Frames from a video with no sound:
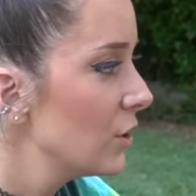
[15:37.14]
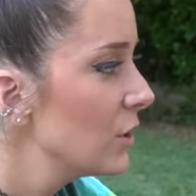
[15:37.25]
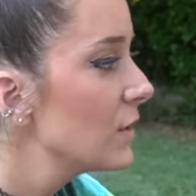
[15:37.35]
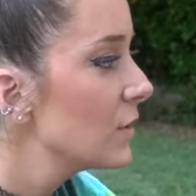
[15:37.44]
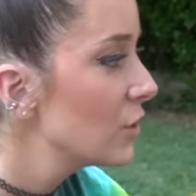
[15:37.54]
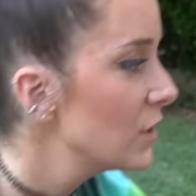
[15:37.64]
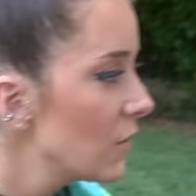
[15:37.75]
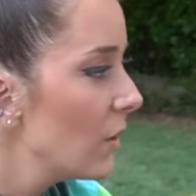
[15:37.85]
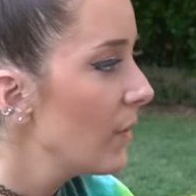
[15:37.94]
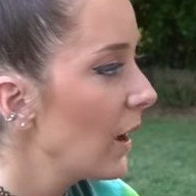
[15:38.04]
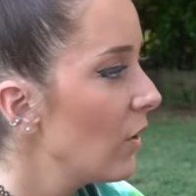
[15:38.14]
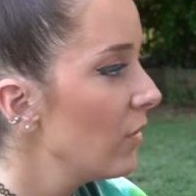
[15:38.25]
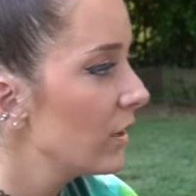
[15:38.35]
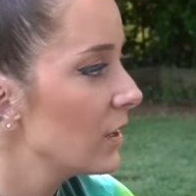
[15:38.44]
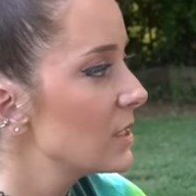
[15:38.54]
She just she's going back
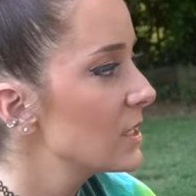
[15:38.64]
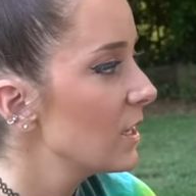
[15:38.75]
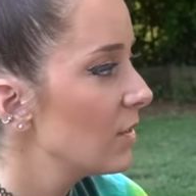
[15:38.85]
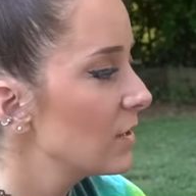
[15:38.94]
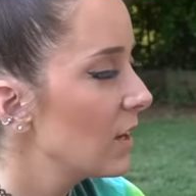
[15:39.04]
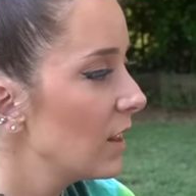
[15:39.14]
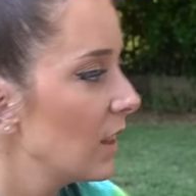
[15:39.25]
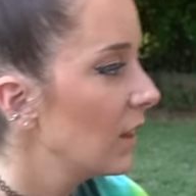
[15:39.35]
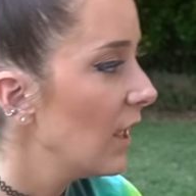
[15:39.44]
over there to see if there's anything